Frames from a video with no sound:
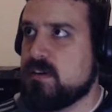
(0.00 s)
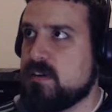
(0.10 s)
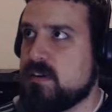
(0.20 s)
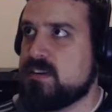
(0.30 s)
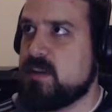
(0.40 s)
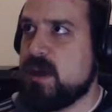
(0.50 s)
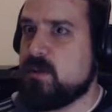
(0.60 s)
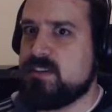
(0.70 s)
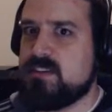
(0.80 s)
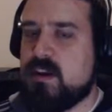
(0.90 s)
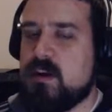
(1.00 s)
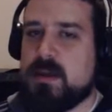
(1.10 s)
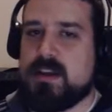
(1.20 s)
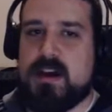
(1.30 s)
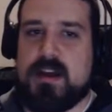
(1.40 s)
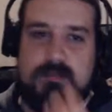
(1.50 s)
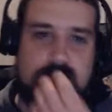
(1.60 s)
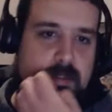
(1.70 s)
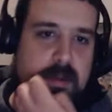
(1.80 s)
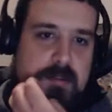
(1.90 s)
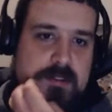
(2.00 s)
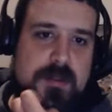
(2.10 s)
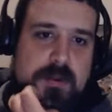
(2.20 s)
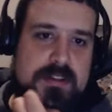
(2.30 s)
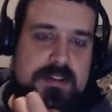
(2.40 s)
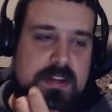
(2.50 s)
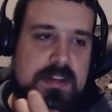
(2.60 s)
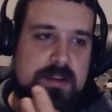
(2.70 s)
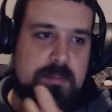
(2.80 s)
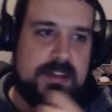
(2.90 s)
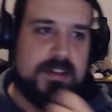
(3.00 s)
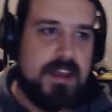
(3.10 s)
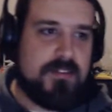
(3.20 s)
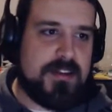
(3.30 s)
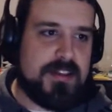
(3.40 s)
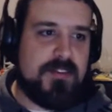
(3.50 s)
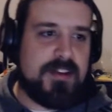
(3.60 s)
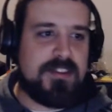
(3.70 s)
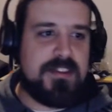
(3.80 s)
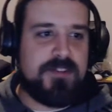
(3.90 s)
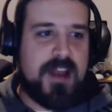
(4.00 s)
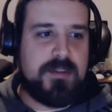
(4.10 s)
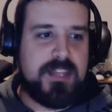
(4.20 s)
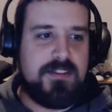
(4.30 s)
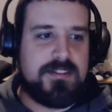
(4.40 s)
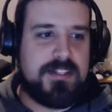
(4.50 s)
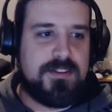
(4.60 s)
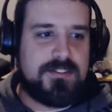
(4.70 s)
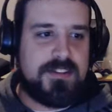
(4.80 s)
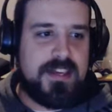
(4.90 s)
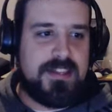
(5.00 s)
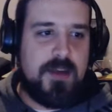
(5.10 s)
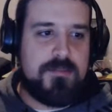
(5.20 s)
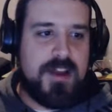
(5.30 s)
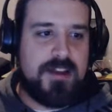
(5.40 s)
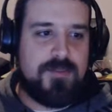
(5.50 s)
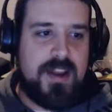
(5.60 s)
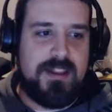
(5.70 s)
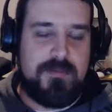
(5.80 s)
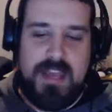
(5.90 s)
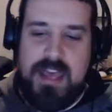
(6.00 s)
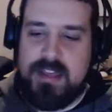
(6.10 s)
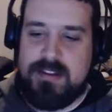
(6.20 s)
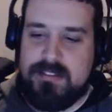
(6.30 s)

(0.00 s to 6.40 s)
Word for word: Is that a backward C? Oh my god. Well, the bomb exploded. But have I have I suddenly forgot what the hell a C looks like? Now I'm trying to write it in my head.